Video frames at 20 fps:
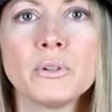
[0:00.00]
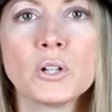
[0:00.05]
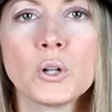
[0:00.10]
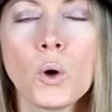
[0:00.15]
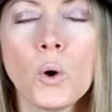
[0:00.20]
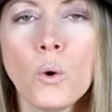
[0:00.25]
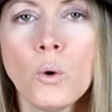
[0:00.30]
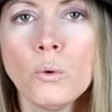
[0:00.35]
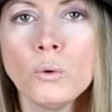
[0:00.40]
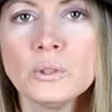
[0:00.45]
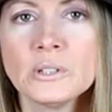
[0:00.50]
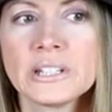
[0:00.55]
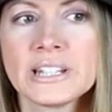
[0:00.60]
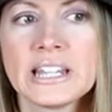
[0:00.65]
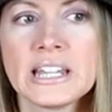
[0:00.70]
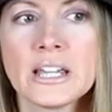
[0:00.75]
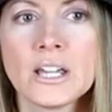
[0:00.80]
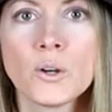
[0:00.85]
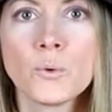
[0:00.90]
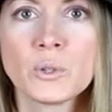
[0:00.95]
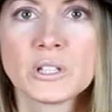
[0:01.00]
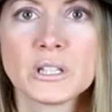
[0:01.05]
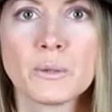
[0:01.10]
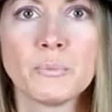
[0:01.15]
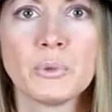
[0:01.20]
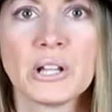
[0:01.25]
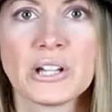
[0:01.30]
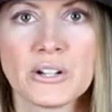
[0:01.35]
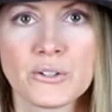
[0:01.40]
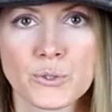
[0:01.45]
but only with
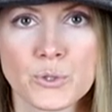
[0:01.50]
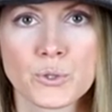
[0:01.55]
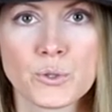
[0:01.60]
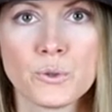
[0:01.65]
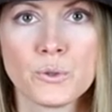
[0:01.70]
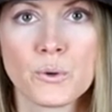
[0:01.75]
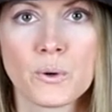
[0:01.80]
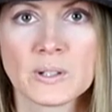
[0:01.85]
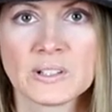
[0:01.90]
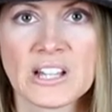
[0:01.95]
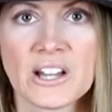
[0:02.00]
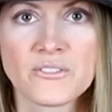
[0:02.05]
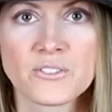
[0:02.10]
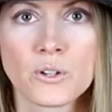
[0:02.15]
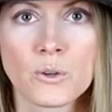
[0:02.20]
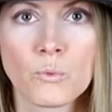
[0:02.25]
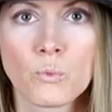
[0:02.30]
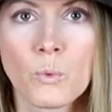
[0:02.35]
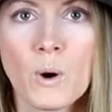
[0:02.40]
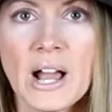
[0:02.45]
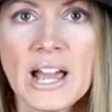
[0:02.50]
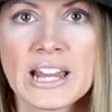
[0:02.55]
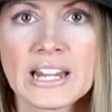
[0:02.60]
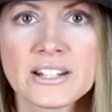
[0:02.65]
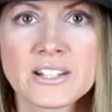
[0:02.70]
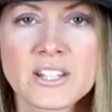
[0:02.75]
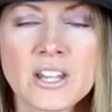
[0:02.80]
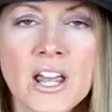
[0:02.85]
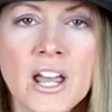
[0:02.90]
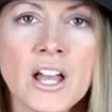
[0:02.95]
the players to your left and
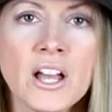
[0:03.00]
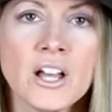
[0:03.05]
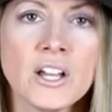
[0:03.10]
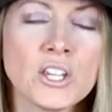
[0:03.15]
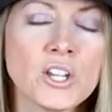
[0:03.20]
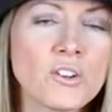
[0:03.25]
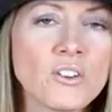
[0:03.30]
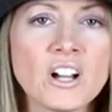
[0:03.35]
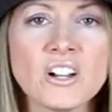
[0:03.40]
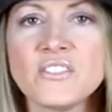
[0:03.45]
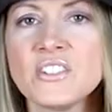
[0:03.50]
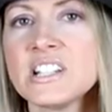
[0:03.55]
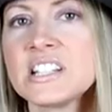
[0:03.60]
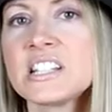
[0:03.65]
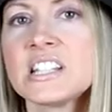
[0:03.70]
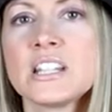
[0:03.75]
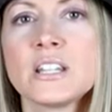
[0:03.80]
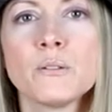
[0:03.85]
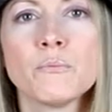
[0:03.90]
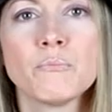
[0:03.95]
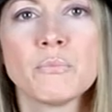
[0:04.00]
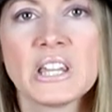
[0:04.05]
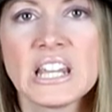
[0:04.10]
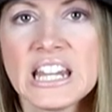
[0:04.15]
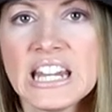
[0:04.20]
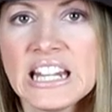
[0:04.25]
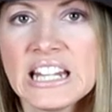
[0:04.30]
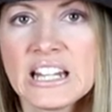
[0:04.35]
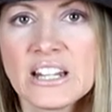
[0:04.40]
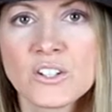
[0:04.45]
right. You're obviously
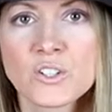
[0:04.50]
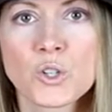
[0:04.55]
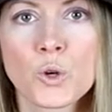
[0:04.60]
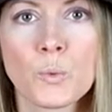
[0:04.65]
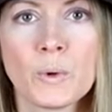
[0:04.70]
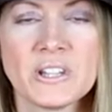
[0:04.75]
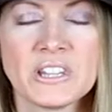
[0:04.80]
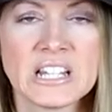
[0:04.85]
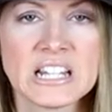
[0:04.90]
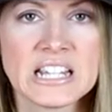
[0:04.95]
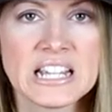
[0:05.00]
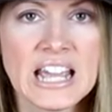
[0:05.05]
competing to win the